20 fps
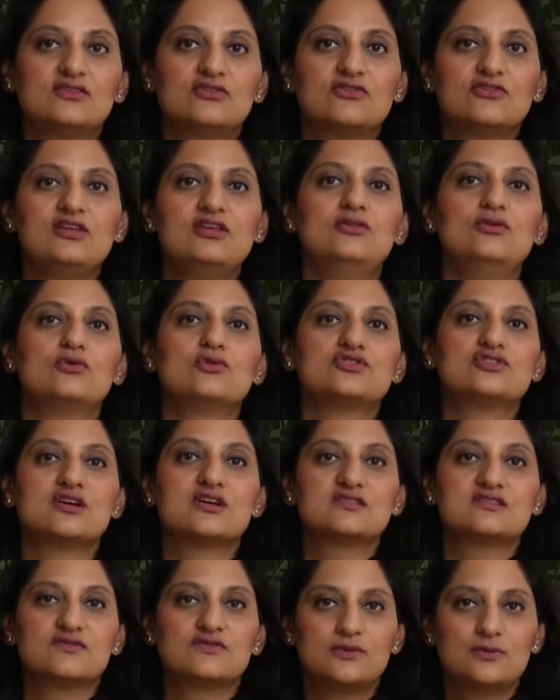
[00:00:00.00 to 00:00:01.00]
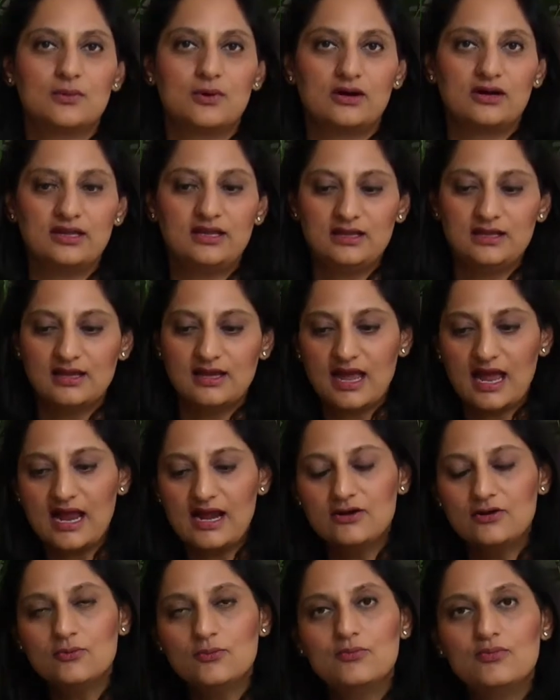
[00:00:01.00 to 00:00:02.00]
the 3 doshas of the body
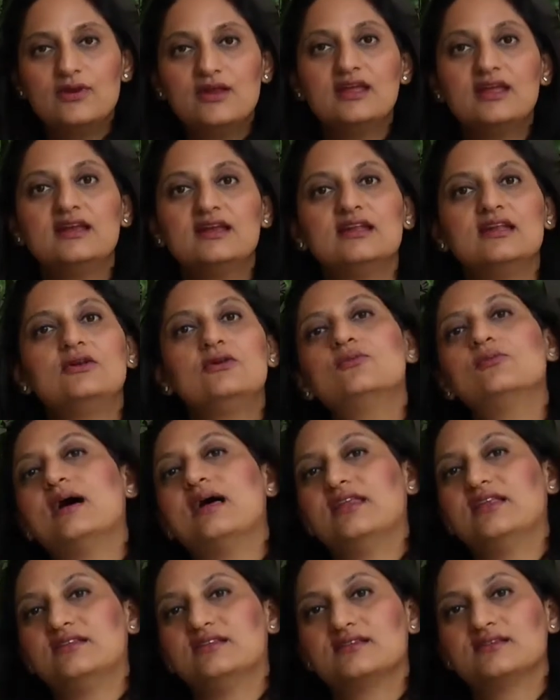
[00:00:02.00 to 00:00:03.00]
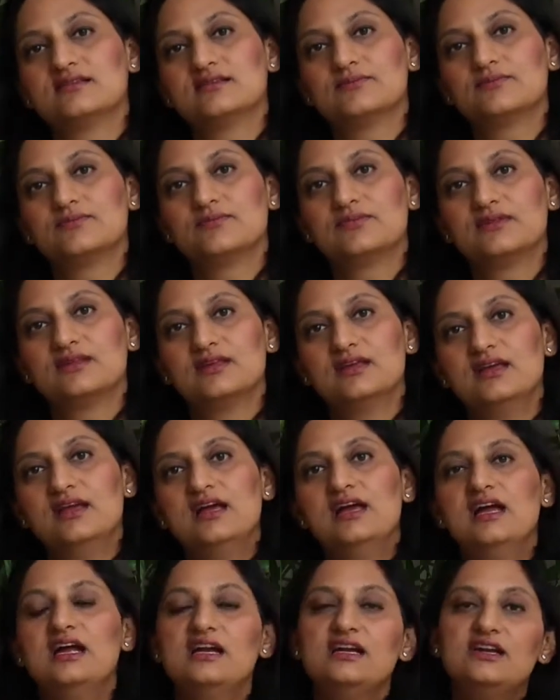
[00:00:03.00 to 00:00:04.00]
and to bring it into balance.
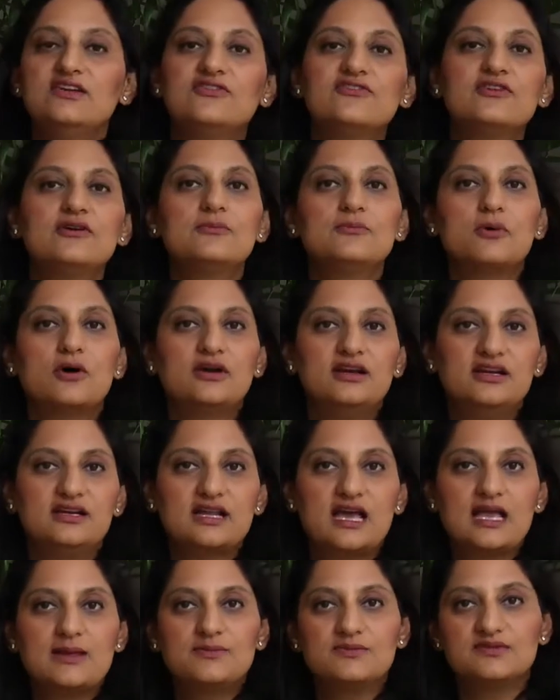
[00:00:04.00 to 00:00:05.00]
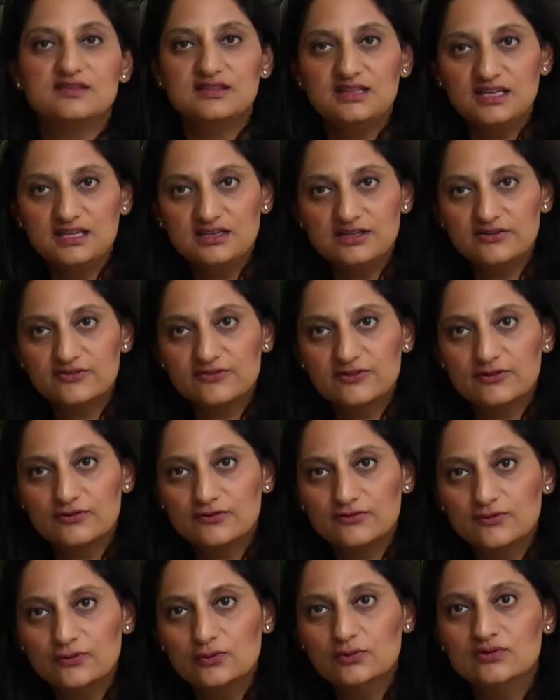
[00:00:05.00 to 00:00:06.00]
Different body types need different
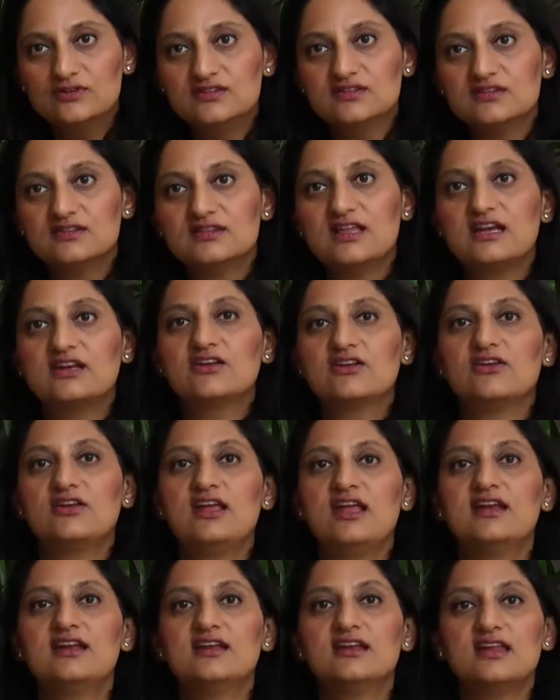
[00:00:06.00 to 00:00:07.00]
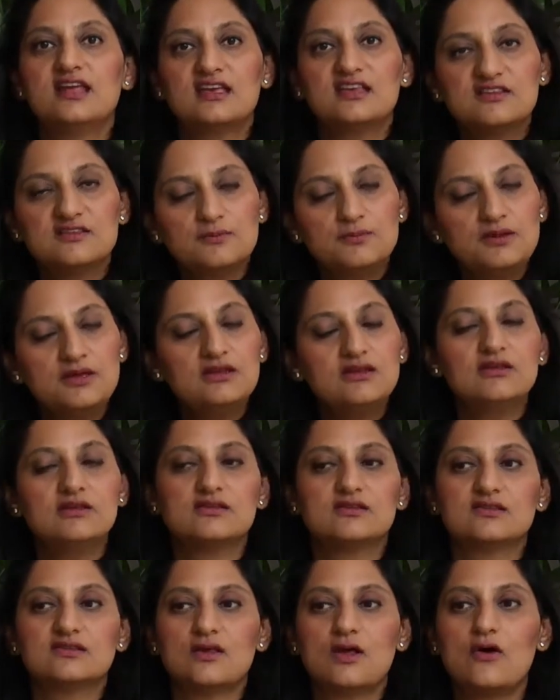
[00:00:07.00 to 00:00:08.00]
foods that create an
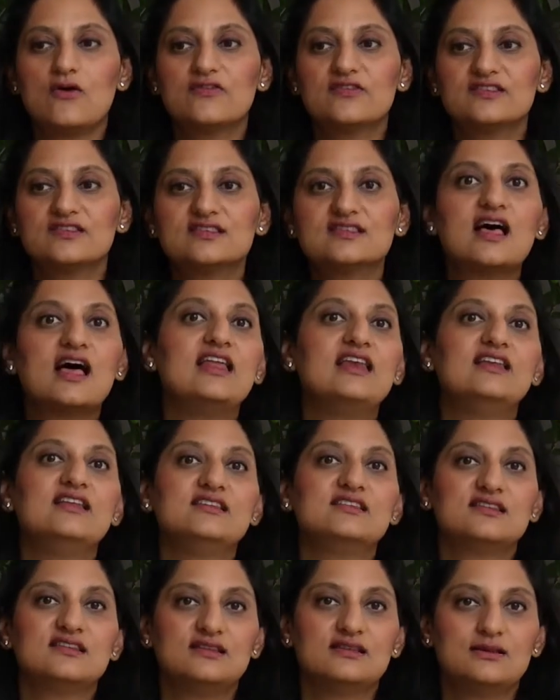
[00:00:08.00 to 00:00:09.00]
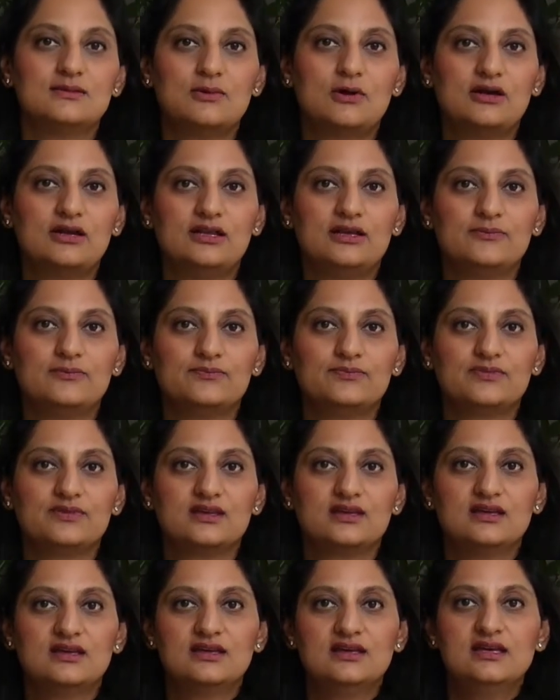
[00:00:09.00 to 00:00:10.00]
experience of silence in the body.
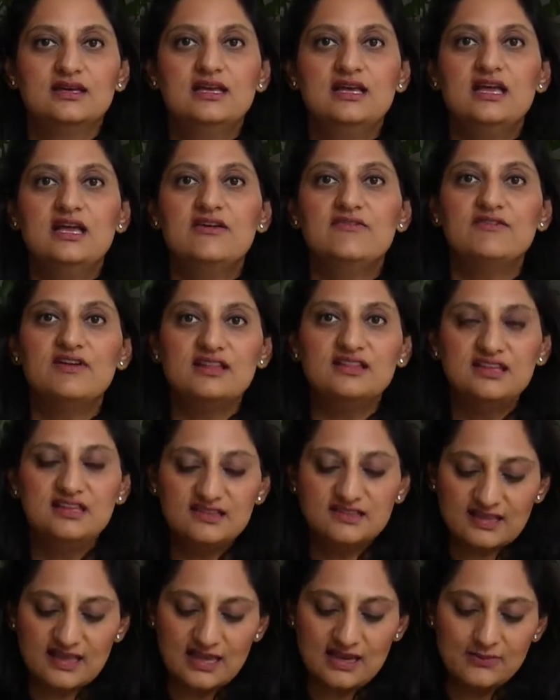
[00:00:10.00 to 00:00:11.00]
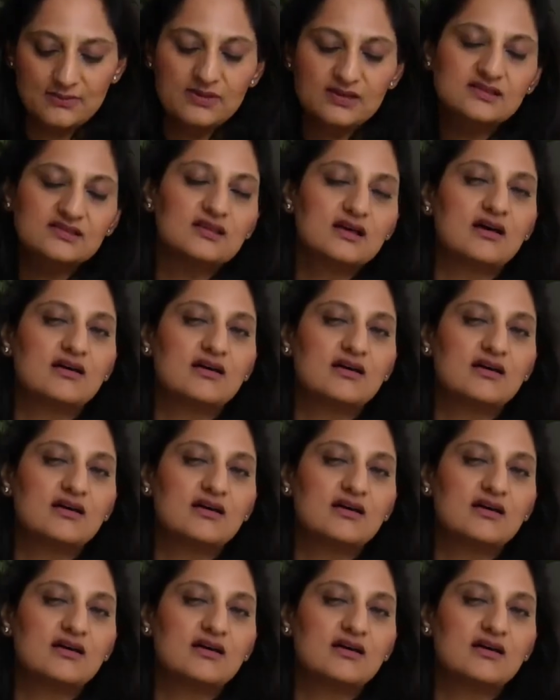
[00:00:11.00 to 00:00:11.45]
When these elements